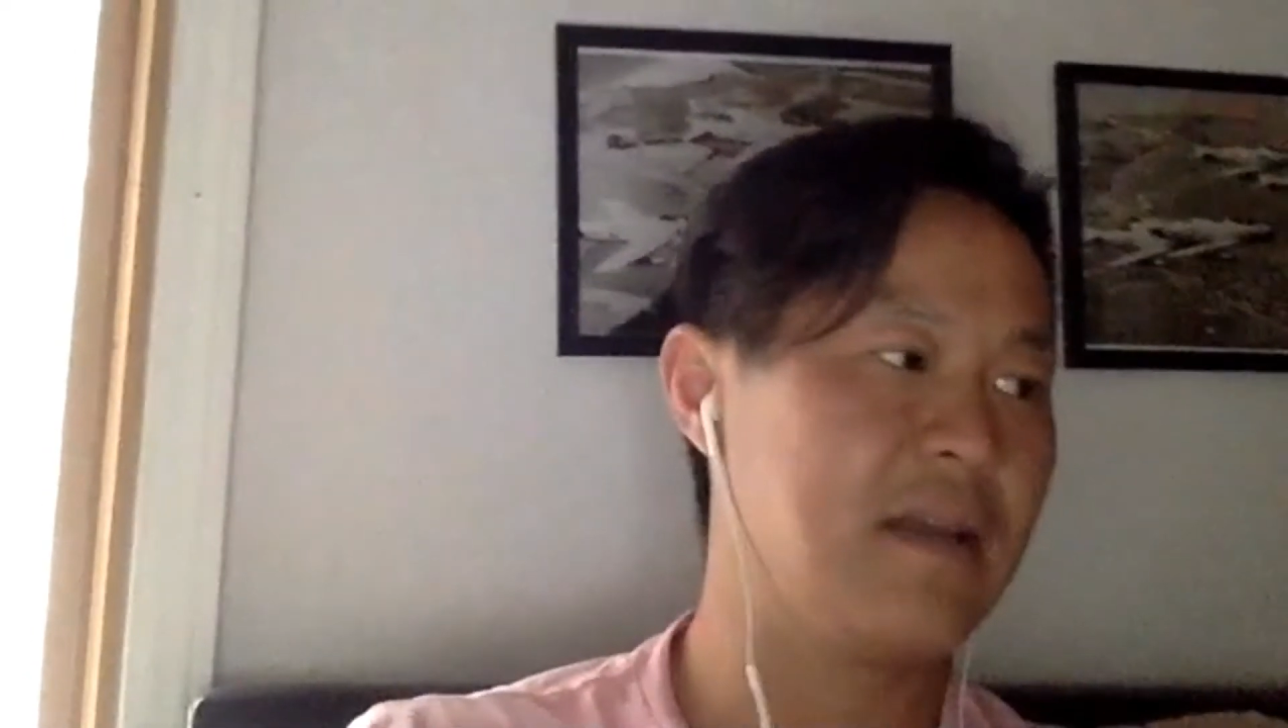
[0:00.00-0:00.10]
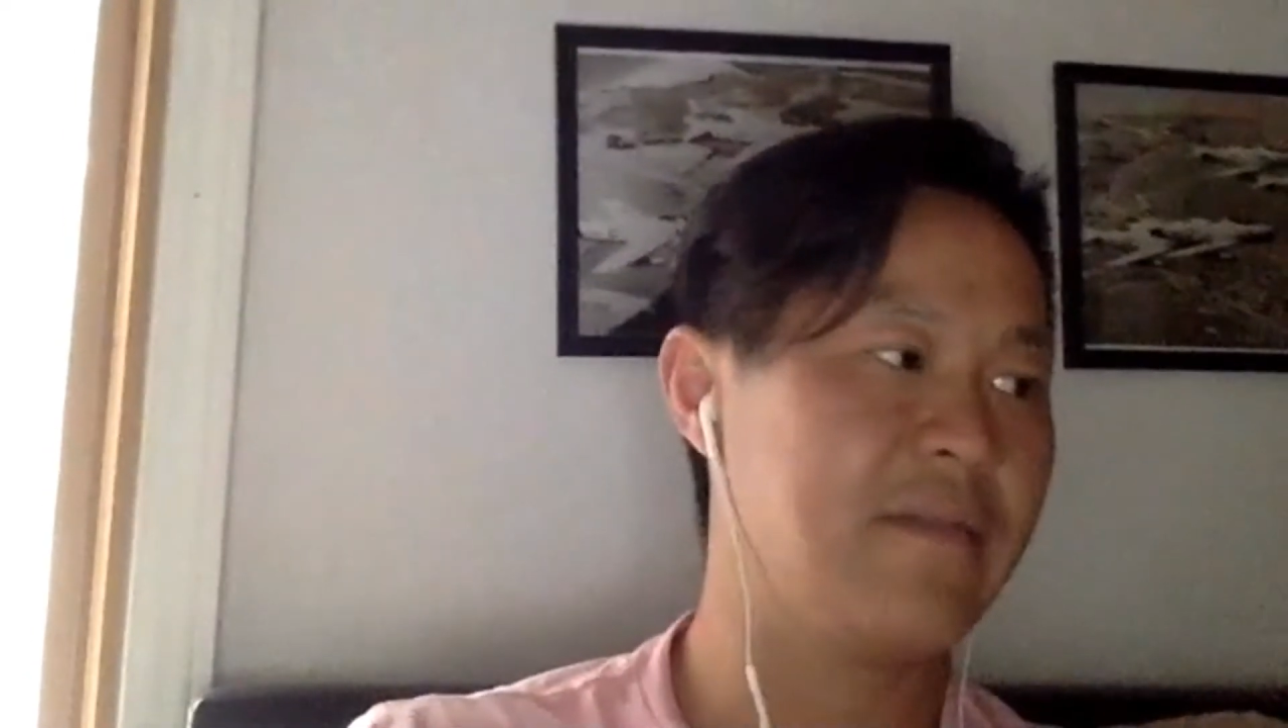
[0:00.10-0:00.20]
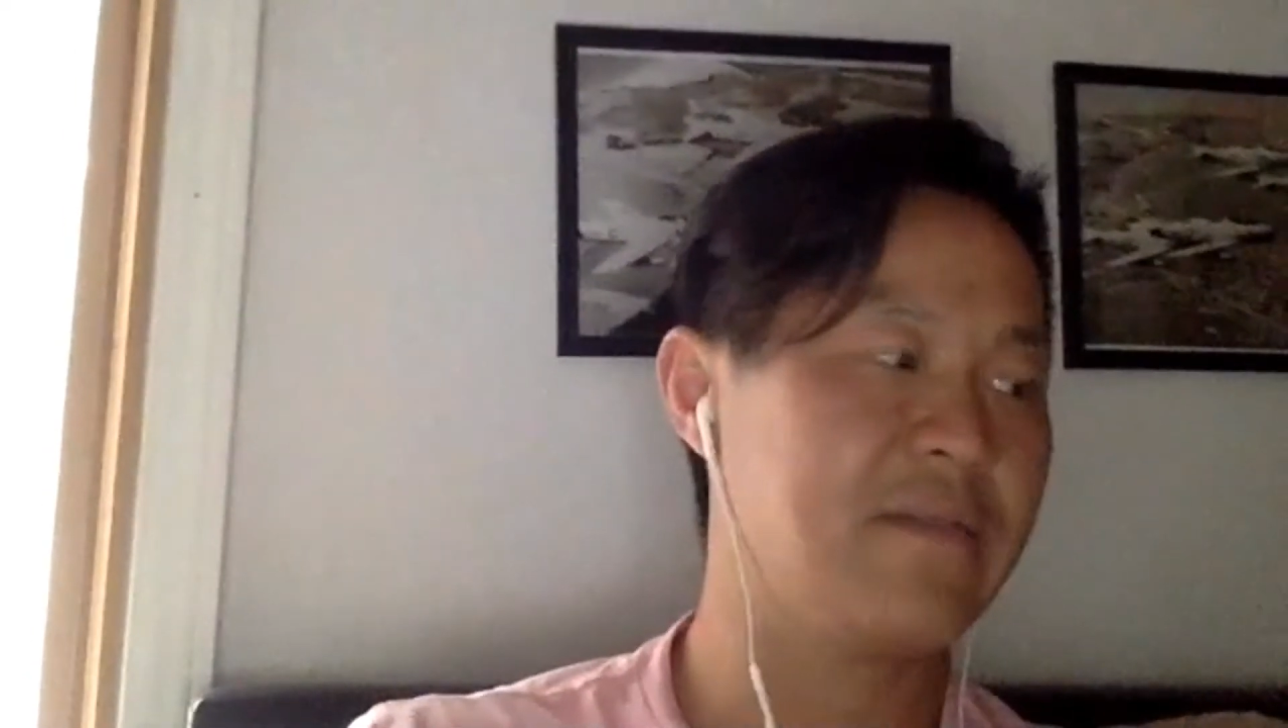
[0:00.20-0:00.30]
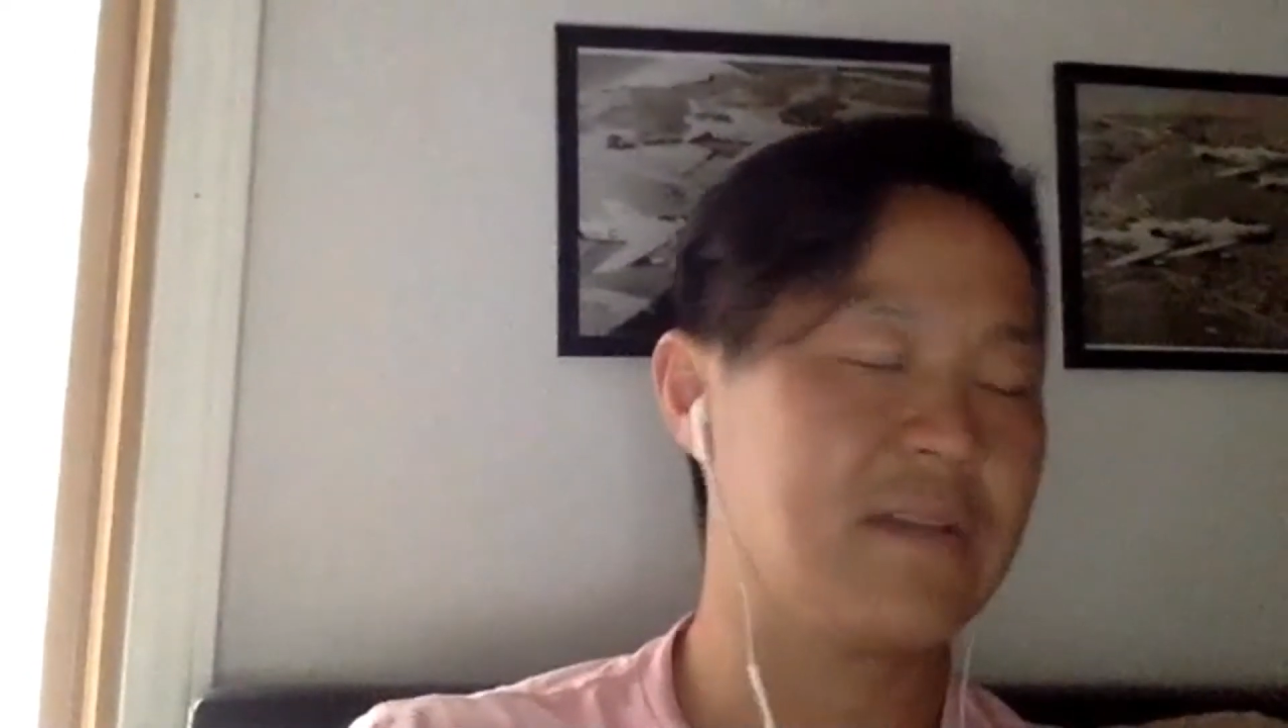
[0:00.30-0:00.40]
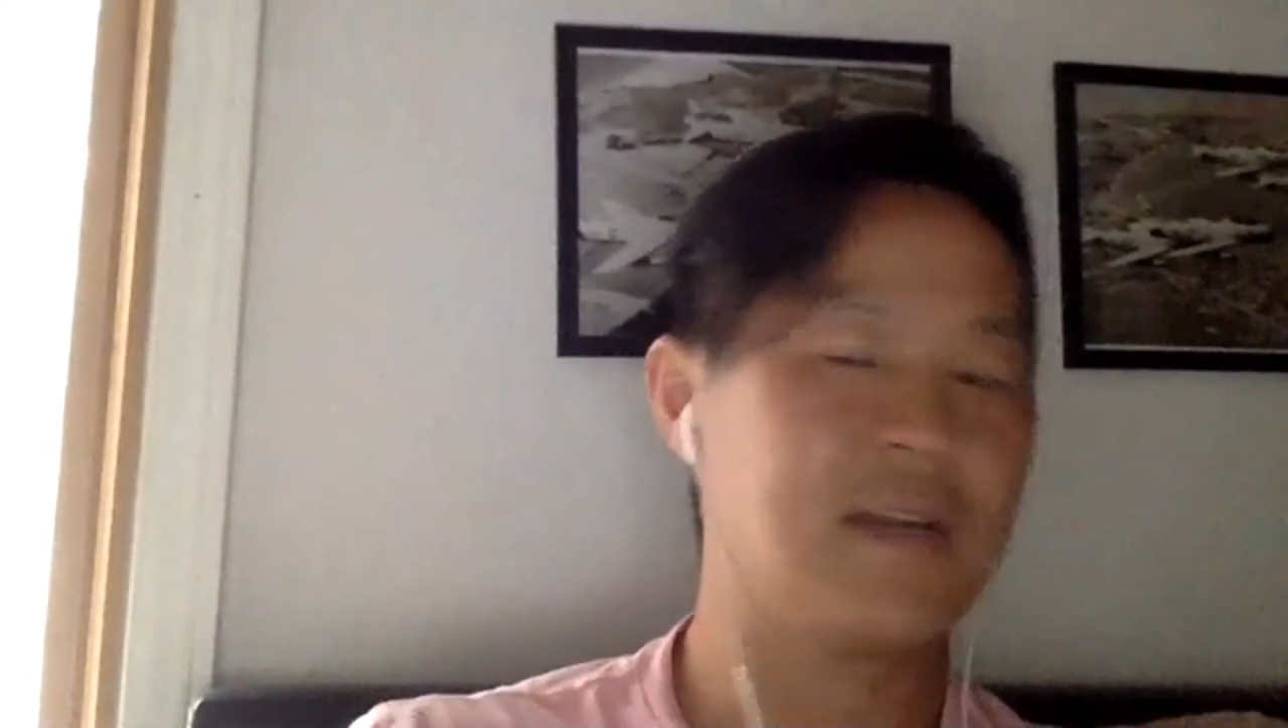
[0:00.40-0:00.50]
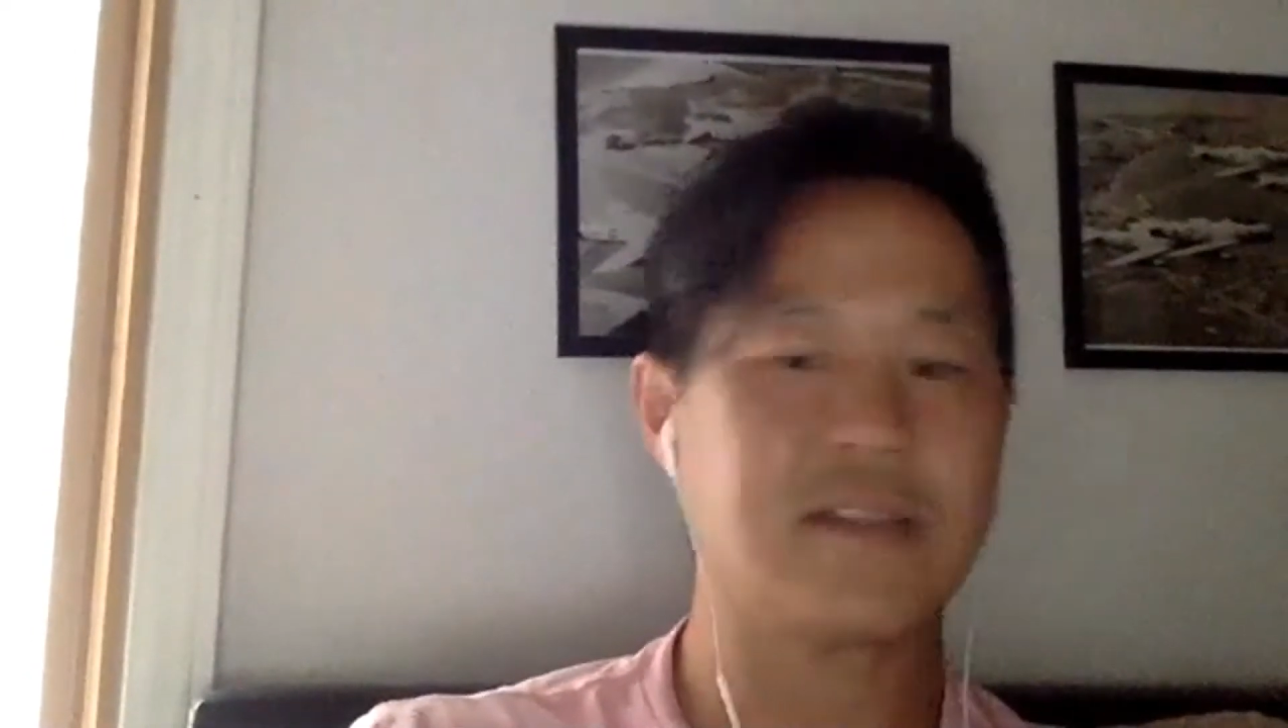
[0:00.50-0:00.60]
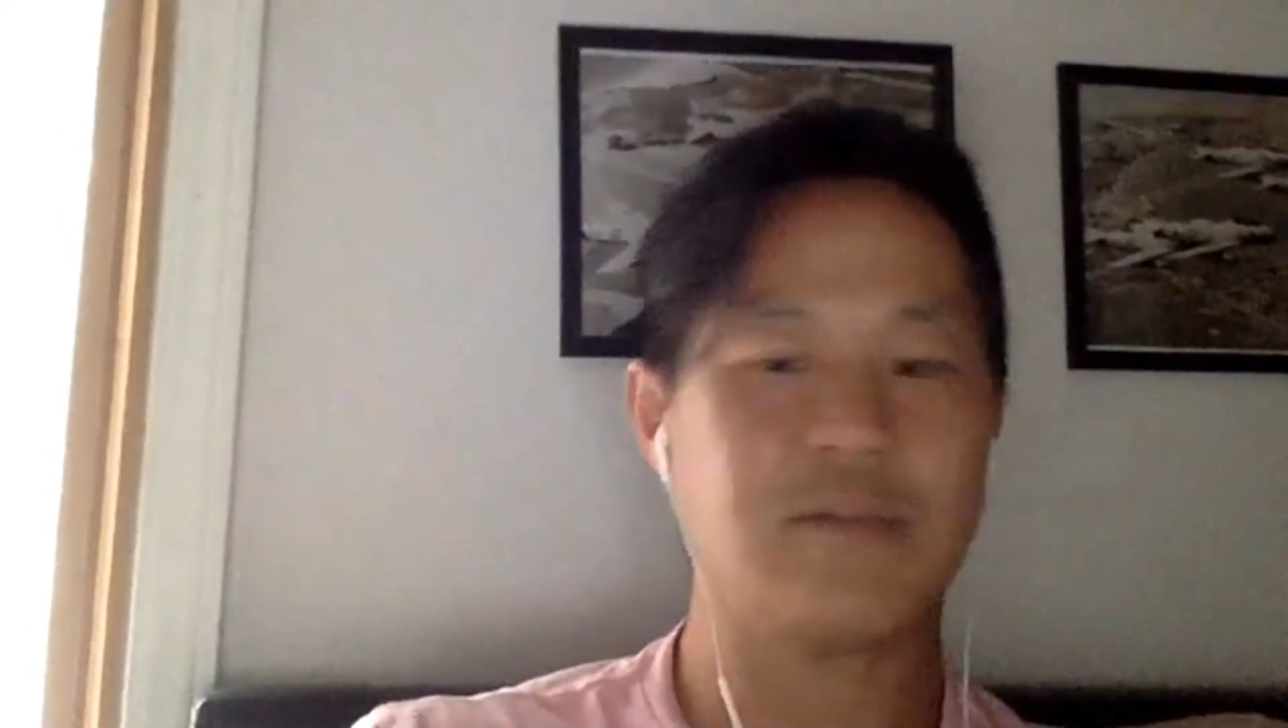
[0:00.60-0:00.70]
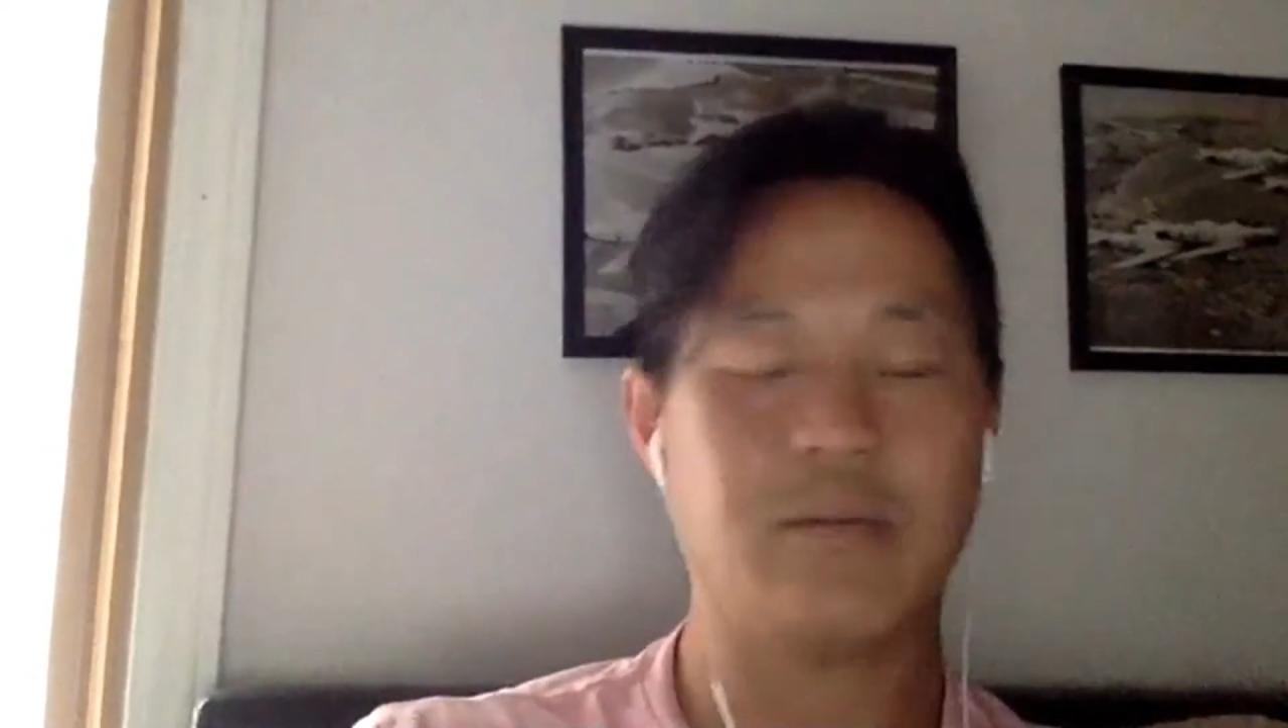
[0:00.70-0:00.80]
have to constantly